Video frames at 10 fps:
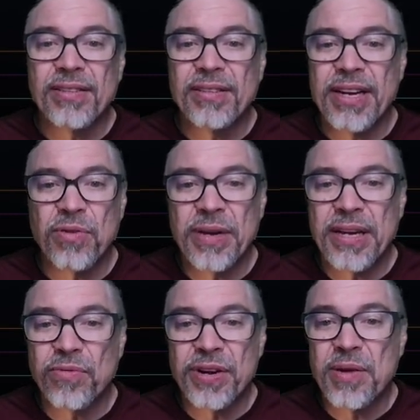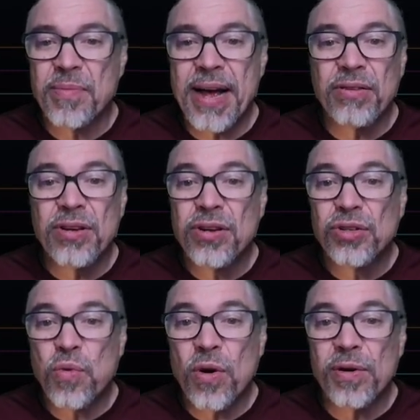Here we can read about
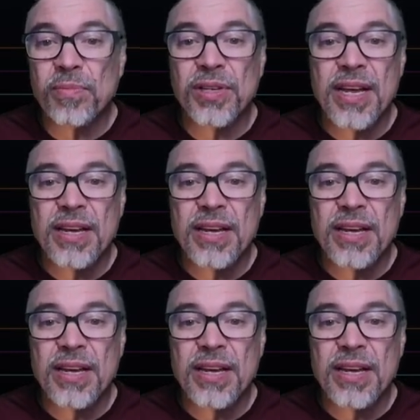swarms.